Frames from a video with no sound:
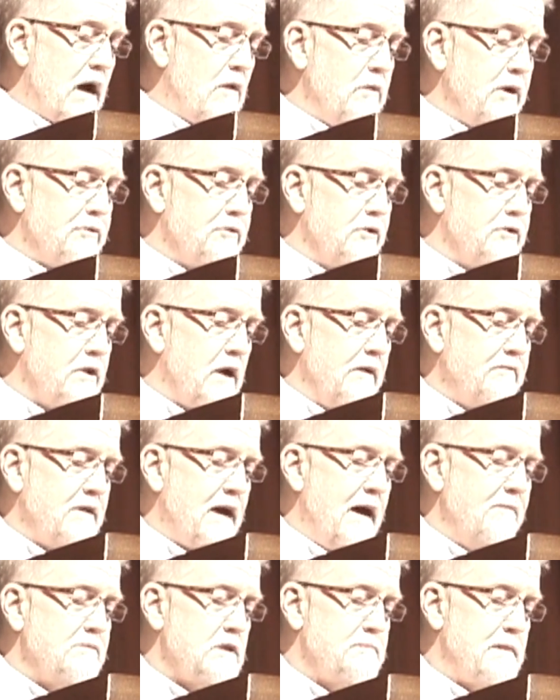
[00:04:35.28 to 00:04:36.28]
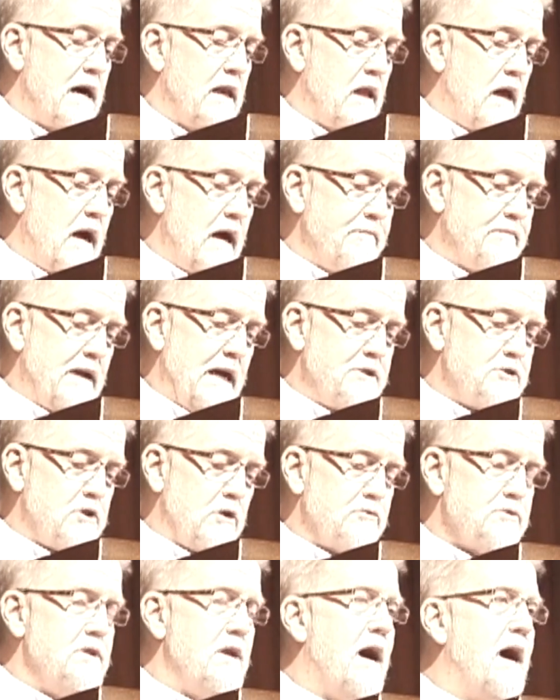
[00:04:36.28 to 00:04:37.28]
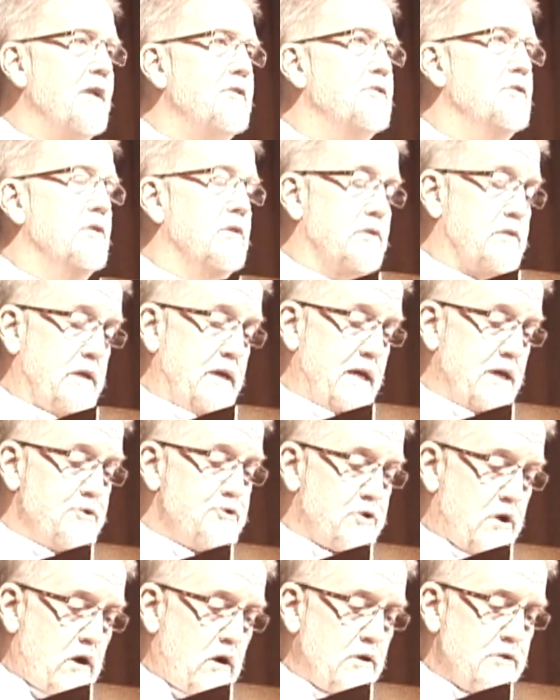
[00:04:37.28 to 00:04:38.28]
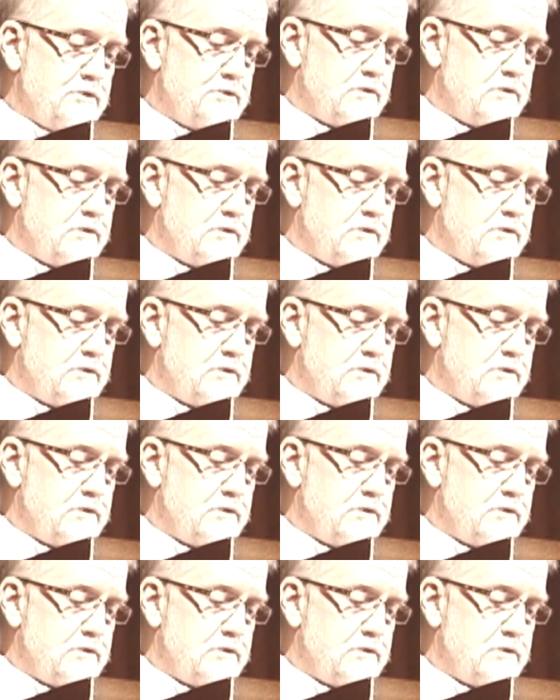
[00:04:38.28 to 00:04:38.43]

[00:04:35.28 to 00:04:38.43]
Whenever I went through tough times in my life and I chose not to attend